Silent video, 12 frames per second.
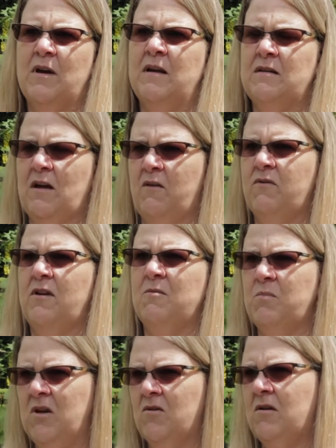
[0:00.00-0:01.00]
a
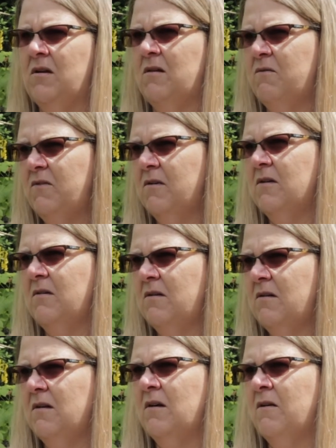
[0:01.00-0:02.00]
definite period of feeling
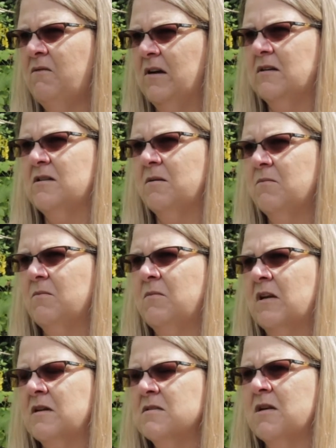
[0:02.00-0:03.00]
a victim
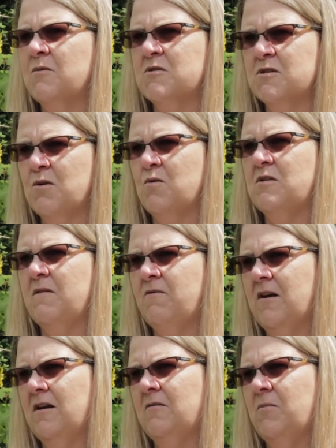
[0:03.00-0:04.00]
because I was so
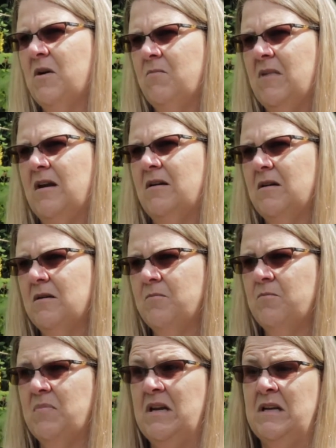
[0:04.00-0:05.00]
defined by my
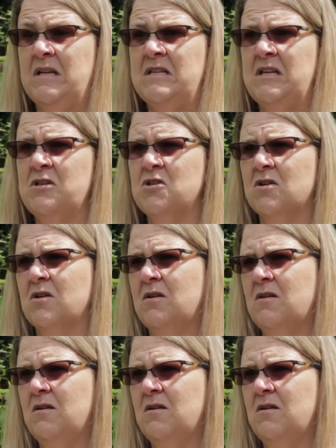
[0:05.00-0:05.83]
being a teacher.